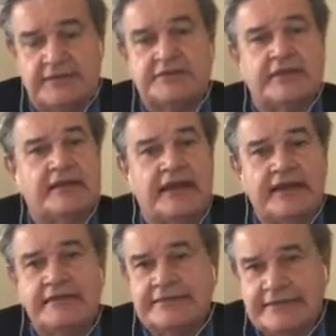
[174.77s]
There's a
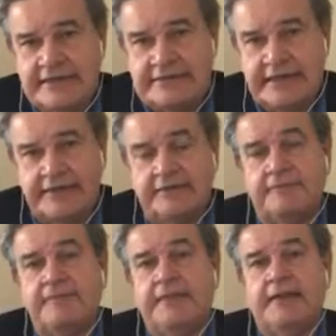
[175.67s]
lot of detail
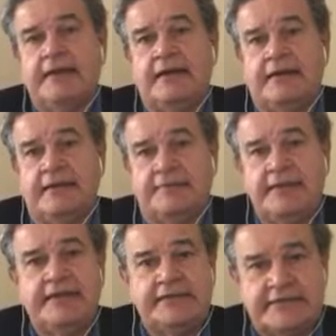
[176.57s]

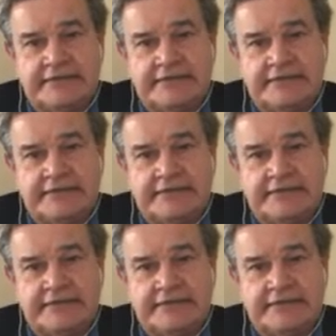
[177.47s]
being